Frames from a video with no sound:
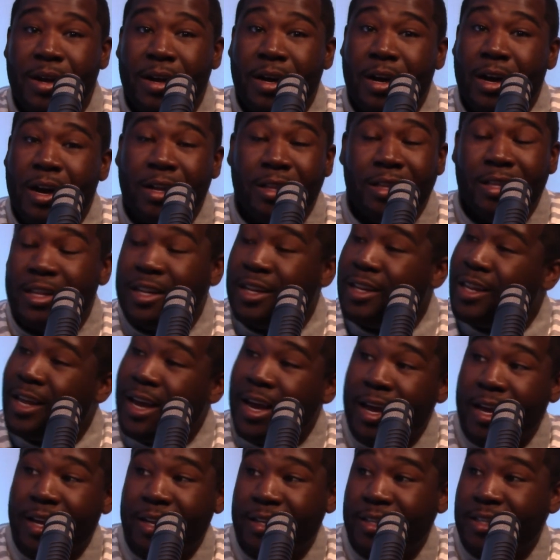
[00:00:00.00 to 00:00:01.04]
other than
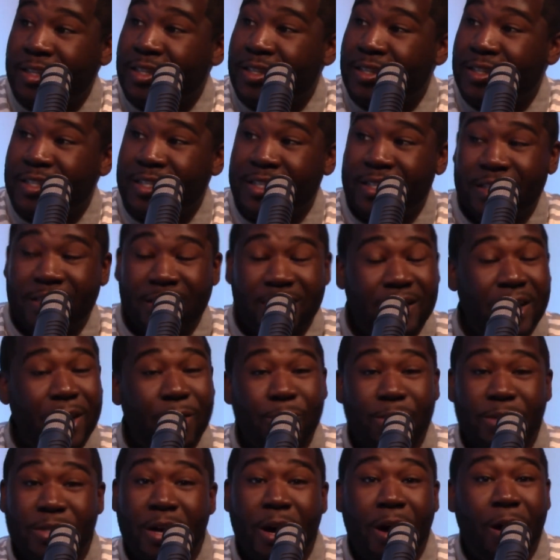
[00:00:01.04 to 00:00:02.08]
that, stay
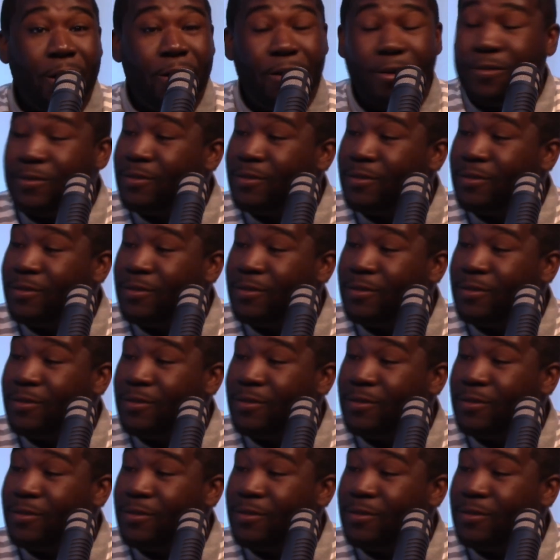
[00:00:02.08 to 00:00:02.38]
resolved.